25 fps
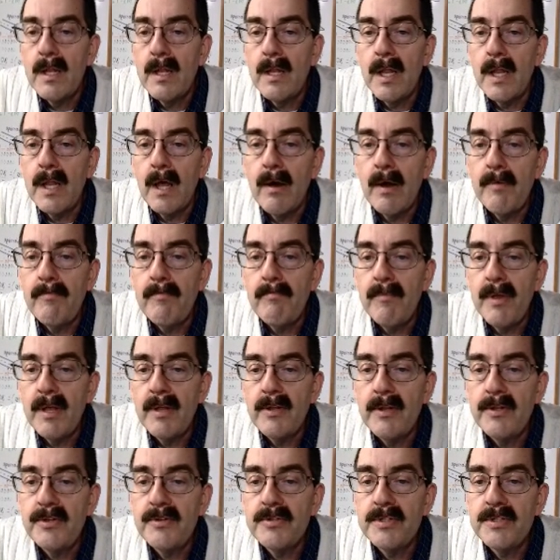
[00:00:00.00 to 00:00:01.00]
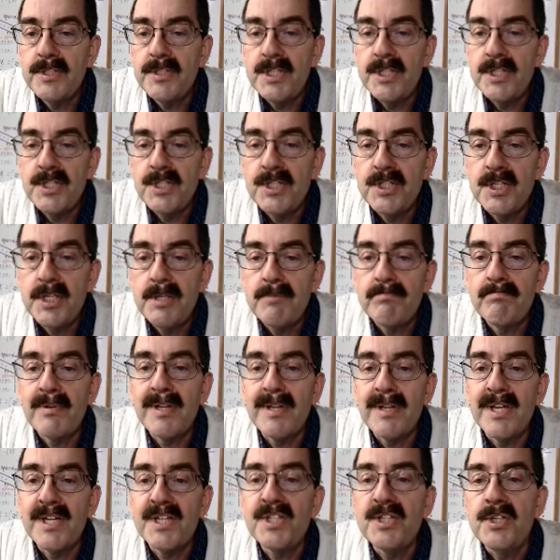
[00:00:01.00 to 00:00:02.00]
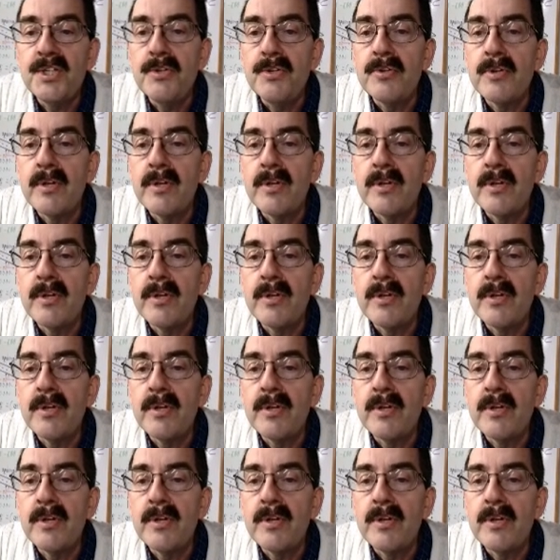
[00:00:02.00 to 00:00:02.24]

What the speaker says: now I mailed you a cheat sheet, plus you